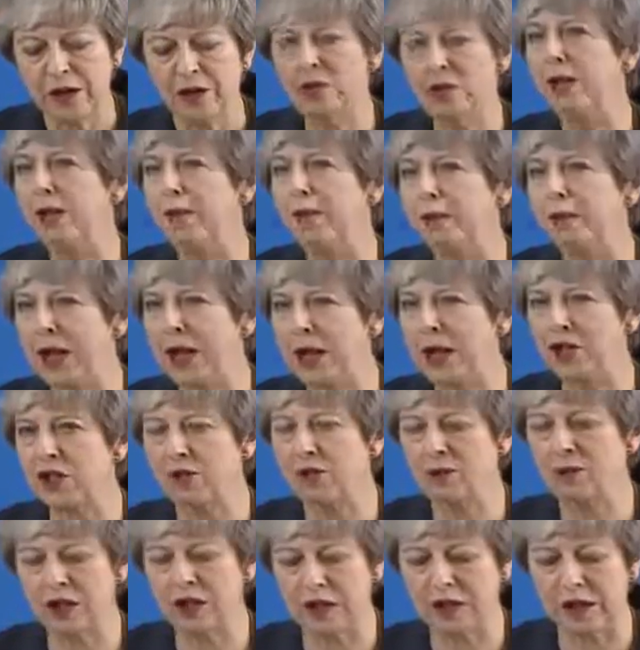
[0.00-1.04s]
to
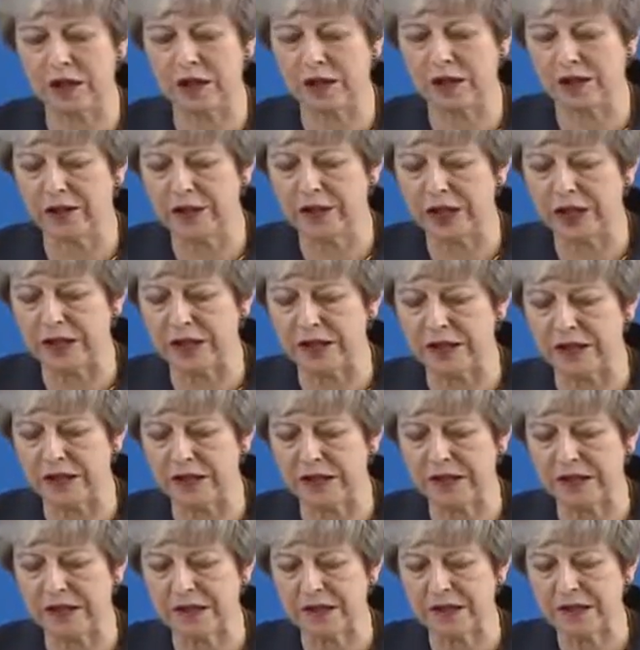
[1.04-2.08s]
reflect particular
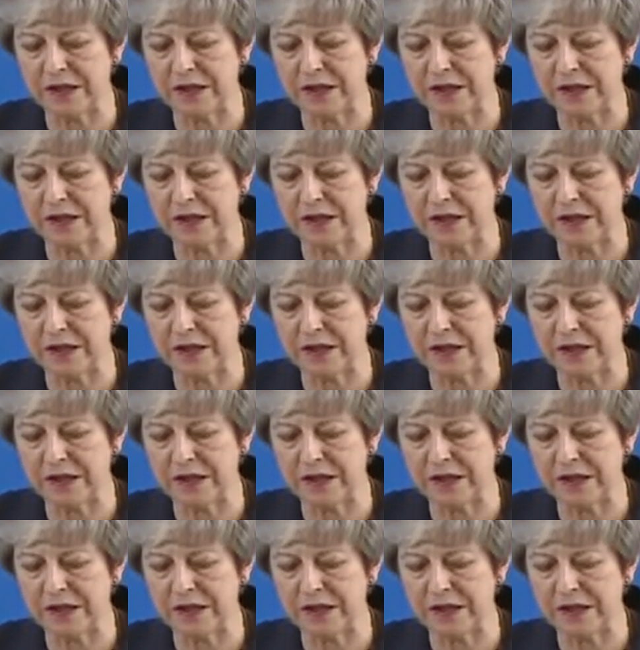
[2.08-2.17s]
needs.